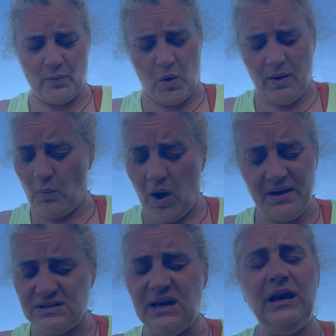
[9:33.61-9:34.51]
Why
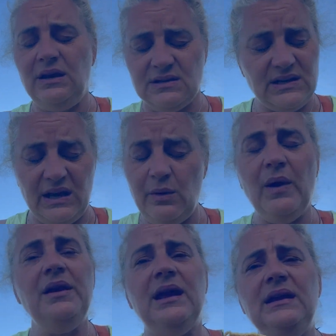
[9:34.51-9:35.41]
does
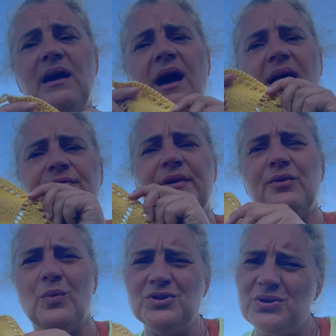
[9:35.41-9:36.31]
anyone need a half round
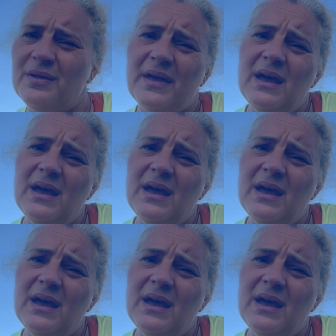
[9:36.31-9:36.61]
washcloth?